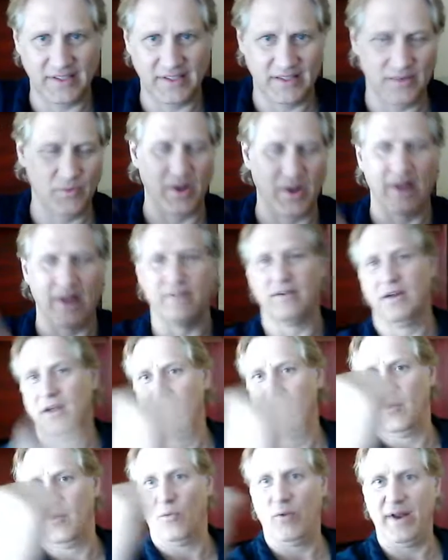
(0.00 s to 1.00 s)
whatever,
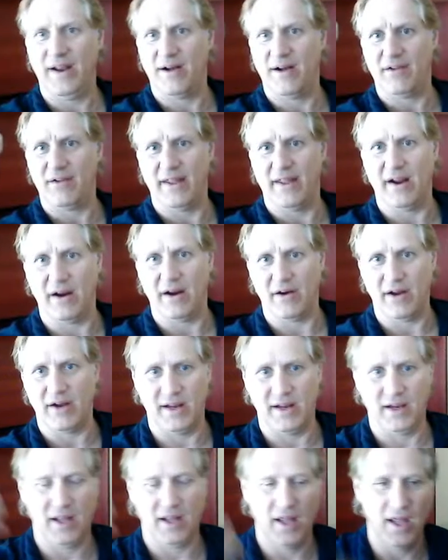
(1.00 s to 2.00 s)
way down there,
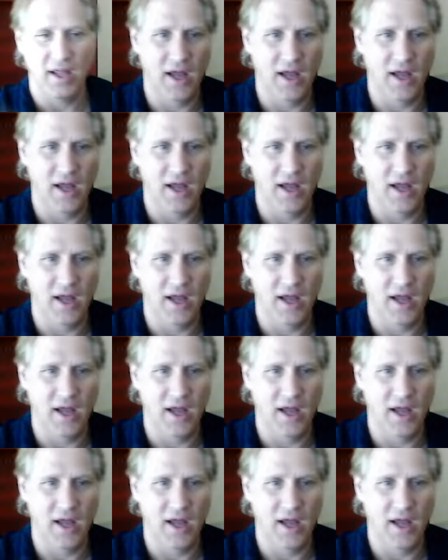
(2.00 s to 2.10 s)
right?